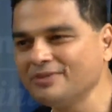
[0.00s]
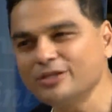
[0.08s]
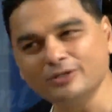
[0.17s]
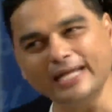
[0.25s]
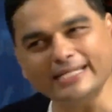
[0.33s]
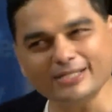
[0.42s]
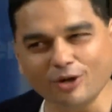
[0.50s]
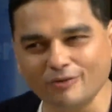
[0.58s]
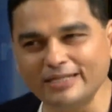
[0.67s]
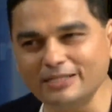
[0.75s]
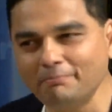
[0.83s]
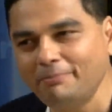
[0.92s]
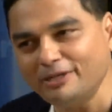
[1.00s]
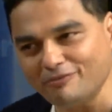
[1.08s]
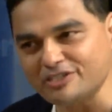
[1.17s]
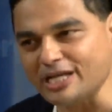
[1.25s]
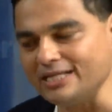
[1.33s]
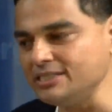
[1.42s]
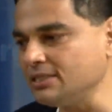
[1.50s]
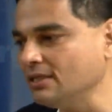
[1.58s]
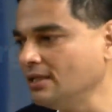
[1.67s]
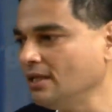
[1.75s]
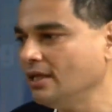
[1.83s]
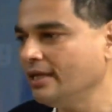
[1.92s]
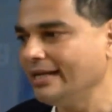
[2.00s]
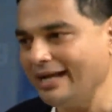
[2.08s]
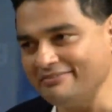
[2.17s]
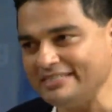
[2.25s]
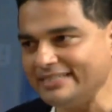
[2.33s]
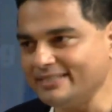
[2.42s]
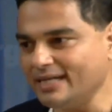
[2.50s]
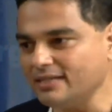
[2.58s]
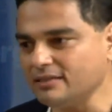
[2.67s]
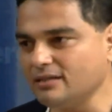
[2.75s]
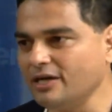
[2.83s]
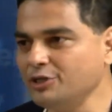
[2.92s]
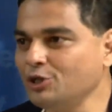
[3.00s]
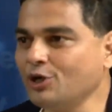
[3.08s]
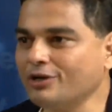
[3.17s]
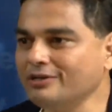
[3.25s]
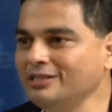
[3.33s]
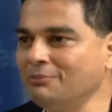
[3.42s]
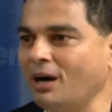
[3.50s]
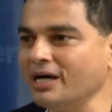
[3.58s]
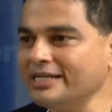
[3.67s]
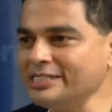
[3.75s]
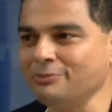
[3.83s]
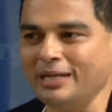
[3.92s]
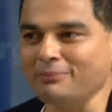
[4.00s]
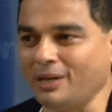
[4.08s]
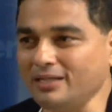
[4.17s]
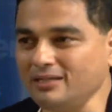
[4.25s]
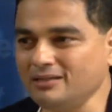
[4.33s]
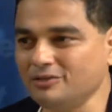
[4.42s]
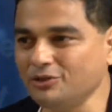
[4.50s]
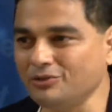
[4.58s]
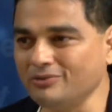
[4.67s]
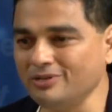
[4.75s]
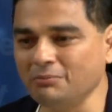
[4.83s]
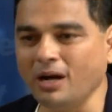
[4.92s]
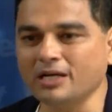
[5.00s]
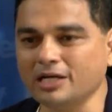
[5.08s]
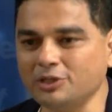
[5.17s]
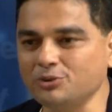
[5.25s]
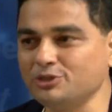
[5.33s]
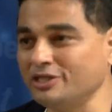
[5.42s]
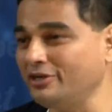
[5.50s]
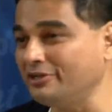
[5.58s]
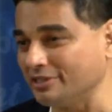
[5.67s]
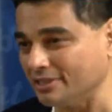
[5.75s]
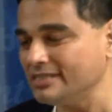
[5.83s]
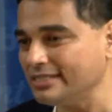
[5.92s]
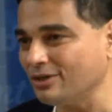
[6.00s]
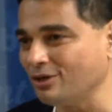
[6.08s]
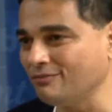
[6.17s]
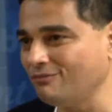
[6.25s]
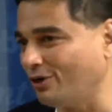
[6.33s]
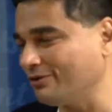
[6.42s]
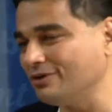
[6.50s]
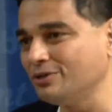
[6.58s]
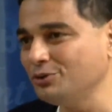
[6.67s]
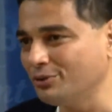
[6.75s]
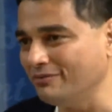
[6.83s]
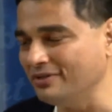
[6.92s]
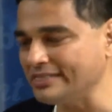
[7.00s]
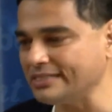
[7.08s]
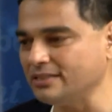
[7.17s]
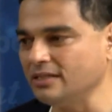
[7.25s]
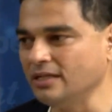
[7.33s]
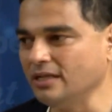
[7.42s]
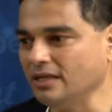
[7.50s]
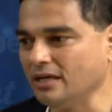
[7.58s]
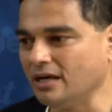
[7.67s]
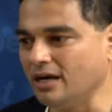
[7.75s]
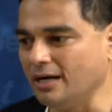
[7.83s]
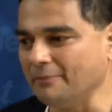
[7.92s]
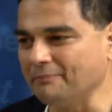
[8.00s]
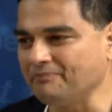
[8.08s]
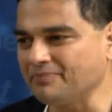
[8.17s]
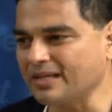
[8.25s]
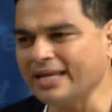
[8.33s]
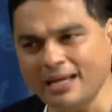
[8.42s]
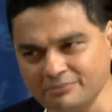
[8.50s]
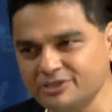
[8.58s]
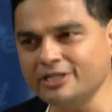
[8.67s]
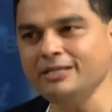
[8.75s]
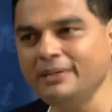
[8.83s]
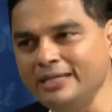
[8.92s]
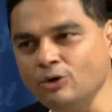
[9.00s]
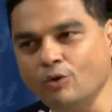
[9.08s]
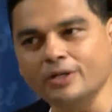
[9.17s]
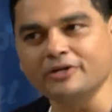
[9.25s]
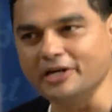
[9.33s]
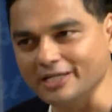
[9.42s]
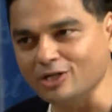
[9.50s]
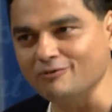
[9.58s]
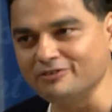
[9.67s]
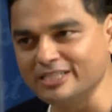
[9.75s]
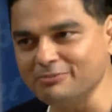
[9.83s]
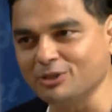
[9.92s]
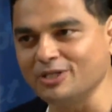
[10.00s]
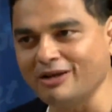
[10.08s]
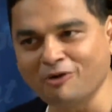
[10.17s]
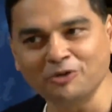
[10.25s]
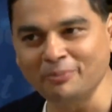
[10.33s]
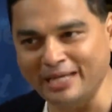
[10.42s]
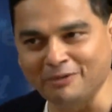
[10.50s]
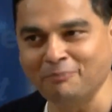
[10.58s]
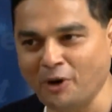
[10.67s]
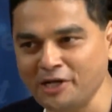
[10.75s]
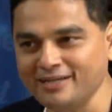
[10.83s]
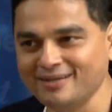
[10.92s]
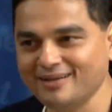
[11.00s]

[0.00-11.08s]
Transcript: So that's always a bit of a challenge. Having said that, you are in the market to make money. You're in the market to generate returns on whatever you invest in. And I'm generally being overcritical of this because I want to make a point.